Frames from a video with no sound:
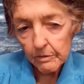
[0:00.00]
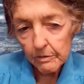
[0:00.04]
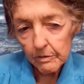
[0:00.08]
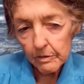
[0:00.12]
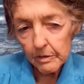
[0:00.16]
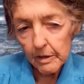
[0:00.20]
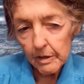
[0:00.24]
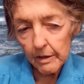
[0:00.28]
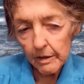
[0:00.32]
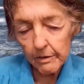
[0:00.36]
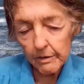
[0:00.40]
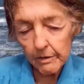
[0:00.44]

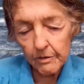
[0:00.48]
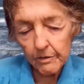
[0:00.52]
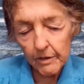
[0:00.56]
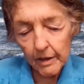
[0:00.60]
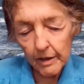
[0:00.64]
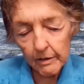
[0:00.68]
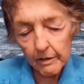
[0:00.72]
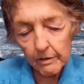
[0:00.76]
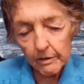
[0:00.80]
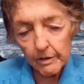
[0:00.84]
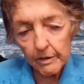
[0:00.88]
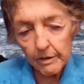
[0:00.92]
not
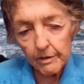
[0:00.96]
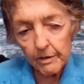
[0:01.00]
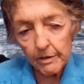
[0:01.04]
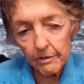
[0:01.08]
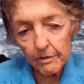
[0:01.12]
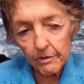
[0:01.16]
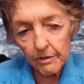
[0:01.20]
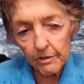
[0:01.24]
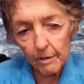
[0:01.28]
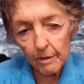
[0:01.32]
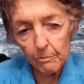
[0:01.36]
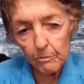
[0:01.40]
exactly in the
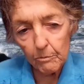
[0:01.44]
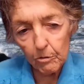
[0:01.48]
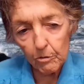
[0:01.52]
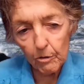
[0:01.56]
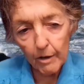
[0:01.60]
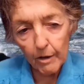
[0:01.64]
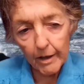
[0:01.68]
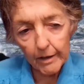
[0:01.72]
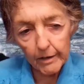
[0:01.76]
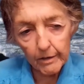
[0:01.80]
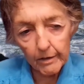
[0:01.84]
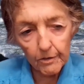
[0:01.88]
same
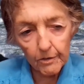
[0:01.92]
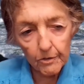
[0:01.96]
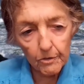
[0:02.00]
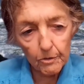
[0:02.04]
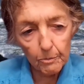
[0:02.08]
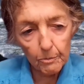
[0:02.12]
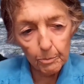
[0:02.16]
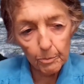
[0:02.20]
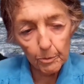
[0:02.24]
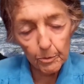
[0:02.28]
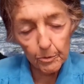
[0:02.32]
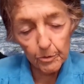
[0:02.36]
track as
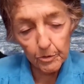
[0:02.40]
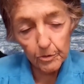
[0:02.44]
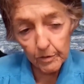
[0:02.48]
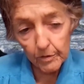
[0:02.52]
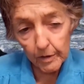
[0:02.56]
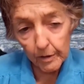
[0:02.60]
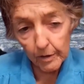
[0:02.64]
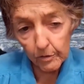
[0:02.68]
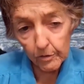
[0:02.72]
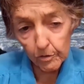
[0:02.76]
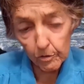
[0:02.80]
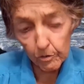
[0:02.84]
the person
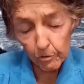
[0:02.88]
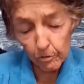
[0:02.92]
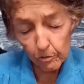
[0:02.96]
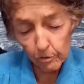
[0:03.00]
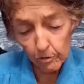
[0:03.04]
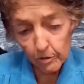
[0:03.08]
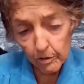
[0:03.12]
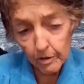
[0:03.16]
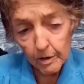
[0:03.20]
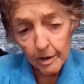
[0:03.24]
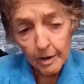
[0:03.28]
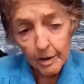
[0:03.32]
next
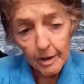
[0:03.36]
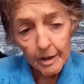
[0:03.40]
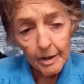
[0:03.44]
door